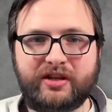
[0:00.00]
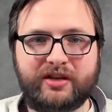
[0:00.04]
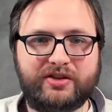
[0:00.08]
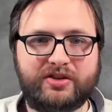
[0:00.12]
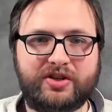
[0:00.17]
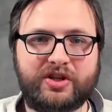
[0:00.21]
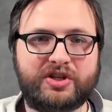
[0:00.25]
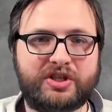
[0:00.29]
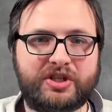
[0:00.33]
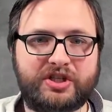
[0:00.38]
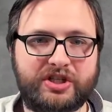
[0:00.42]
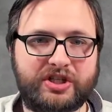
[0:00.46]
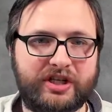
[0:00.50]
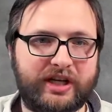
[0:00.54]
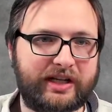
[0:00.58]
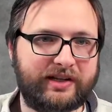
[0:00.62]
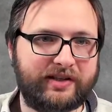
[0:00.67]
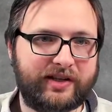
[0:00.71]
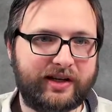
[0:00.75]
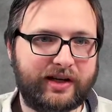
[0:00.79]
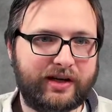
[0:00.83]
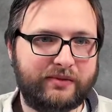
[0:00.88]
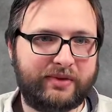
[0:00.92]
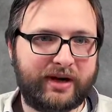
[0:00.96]
just
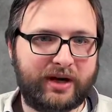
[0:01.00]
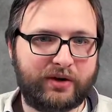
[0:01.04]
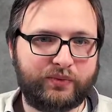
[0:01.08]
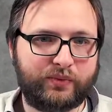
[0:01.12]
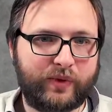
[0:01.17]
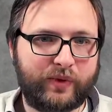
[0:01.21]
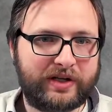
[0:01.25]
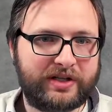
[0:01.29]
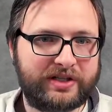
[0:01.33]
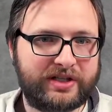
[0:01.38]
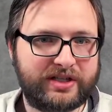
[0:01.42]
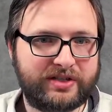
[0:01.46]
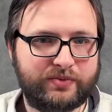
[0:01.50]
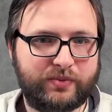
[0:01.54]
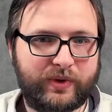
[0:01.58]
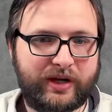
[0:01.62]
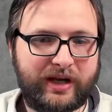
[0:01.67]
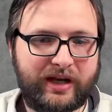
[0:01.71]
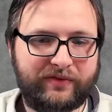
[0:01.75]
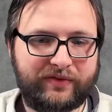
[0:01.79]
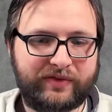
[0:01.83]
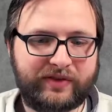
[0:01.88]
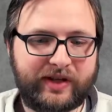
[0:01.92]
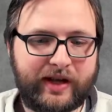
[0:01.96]
chatting about watches, we
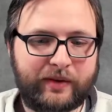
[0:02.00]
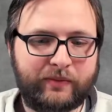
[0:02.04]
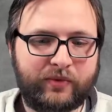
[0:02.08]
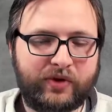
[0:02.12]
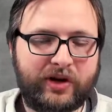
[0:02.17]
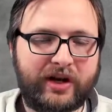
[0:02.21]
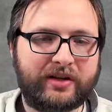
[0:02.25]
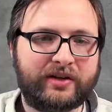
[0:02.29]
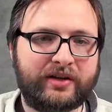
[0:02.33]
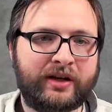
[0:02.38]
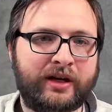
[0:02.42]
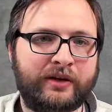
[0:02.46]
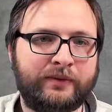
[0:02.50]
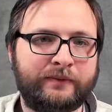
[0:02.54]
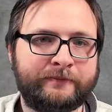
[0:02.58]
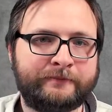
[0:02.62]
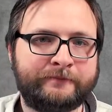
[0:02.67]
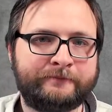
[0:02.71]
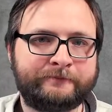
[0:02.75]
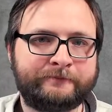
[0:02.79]
have time right now.